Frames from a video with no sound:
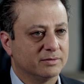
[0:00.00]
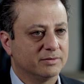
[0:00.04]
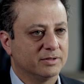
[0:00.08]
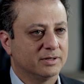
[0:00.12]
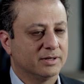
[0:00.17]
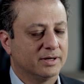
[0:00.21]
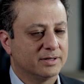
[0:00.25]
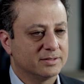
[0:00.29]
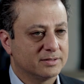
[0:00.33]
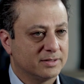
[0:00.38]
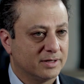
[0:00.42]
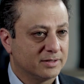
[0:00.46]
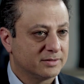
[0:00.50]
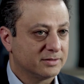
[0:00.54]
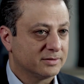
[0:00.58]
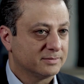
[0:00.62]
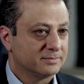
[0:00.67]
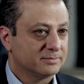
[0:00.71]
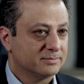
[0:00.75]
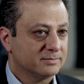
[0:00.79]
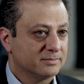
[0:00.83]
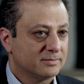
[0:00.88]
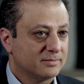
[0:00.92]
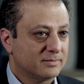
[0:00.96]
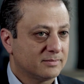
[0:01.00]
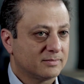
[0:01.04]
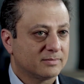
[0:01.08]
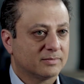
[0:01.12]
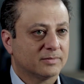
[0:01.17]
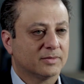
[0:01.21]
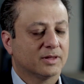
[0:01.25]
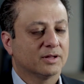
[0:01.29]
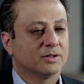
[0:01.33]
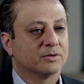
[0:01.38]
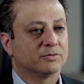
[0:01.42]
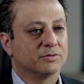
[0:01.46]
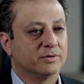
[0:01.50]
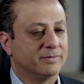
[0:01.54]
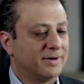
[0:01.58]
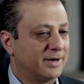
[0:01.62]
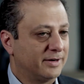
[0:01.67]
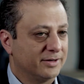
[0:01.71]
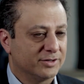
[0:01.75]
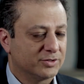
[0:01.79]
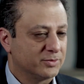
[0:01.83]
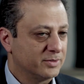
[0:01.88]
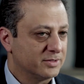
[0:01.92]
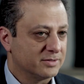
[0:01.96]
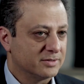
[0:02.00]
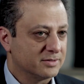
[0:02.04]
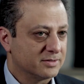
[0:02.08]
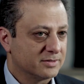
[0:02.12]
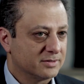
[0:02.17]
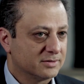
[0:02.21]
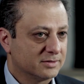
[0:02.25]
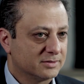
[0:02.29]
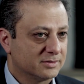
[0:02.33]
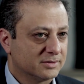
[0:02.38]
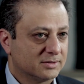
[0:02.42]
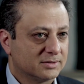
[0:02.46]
of the United States for various reasons.